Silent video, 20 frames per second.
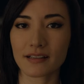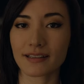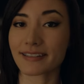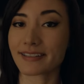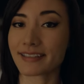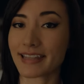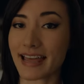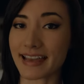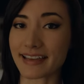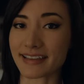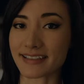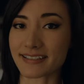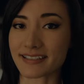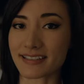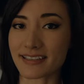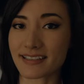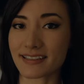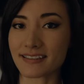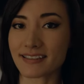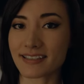Legs,
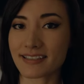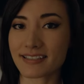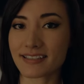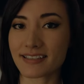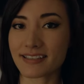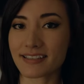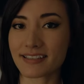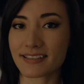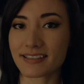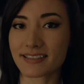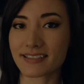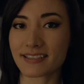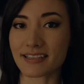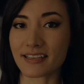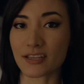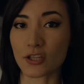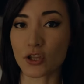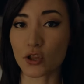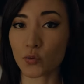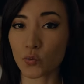this is
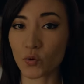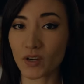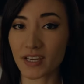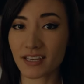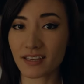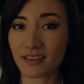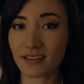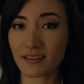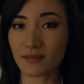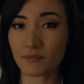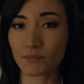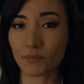the three